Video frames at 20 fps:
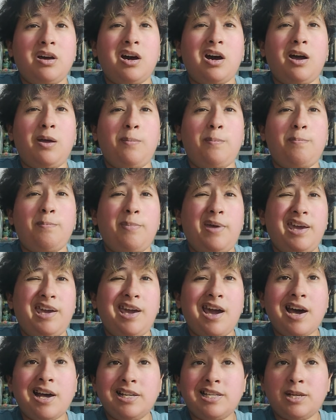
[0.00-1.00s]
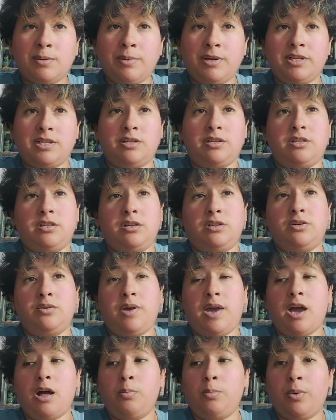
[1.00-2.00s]
I may ask my sister to
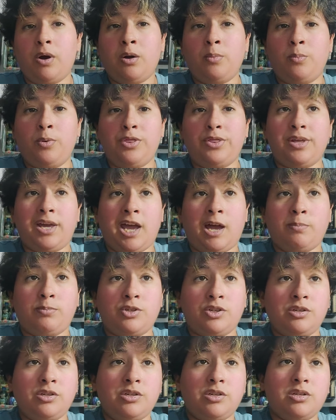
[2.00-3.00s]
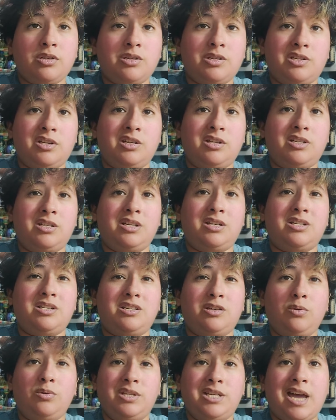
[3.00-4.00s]
help out with captions, since it's
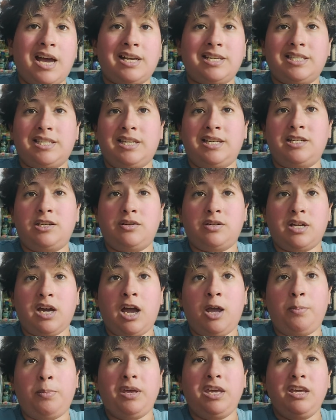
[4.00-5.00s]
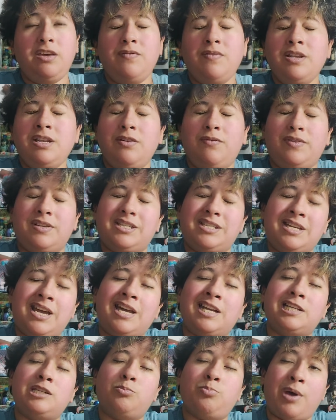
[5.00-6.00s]
so taxing to type, even if it's not
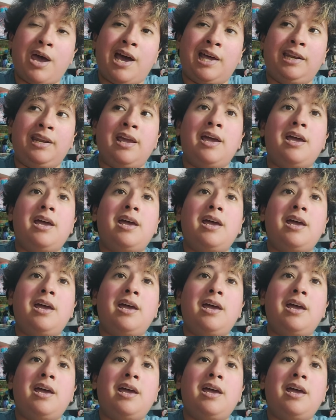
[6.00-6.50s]
as bad